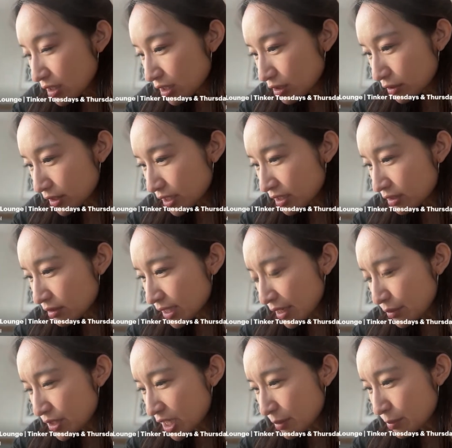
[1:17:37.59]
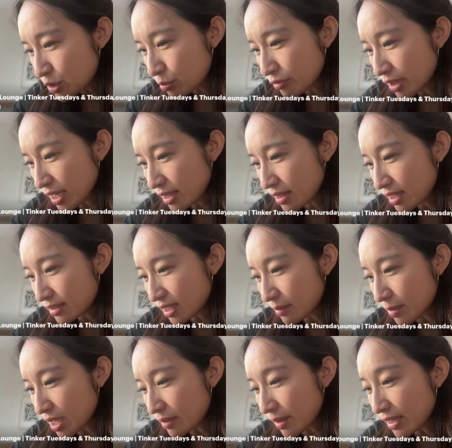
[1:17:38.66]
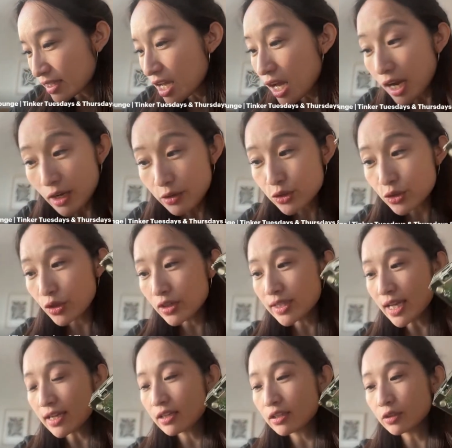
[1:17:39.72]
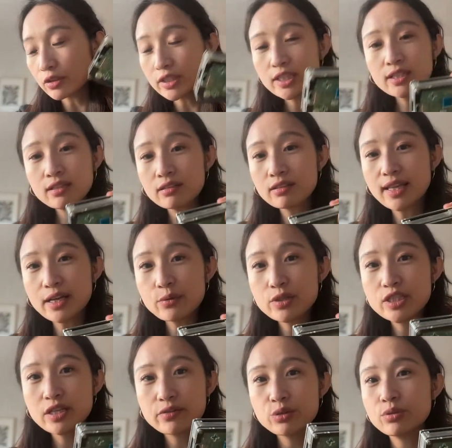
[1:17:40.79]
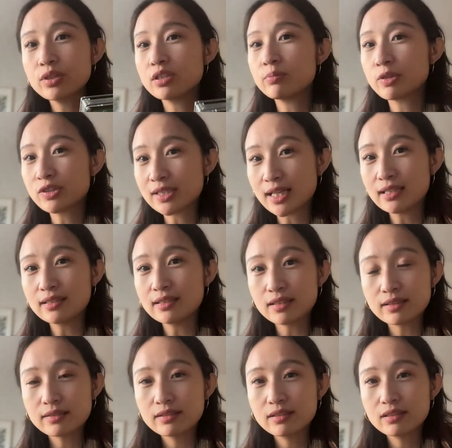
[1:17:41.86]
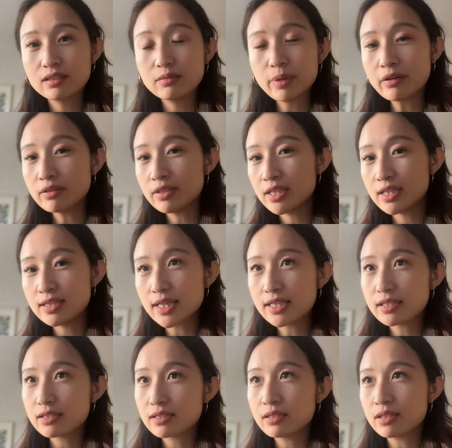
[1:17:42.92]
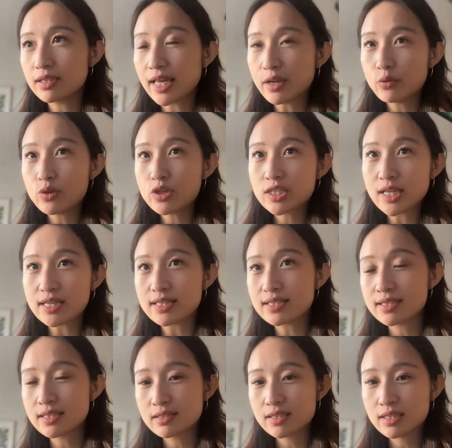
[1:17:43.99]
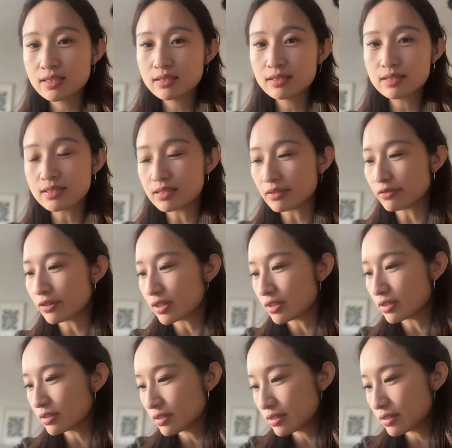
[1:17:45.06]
Learning a new language helps your brain think like polymath. I also heard that learning another language gives you another personality. Apparently, like the language that it sits in is different.